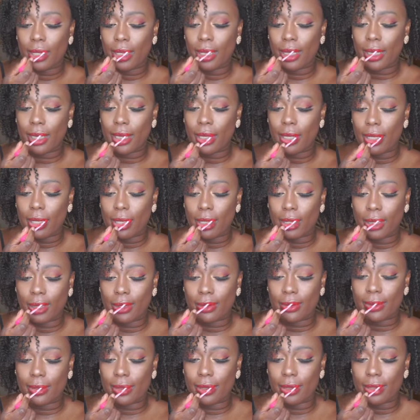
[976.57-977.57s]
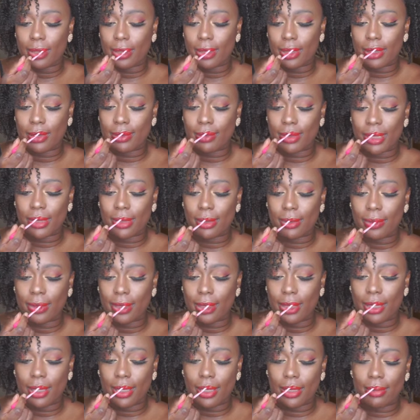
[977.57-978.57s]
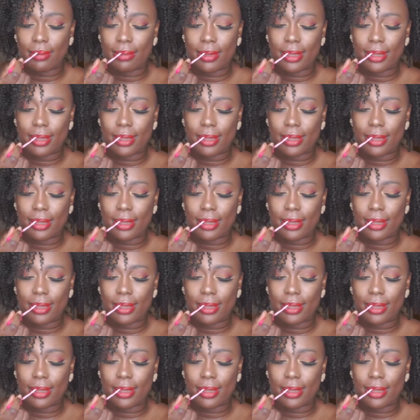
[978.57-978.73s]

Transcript: line our lips with this as much as we can,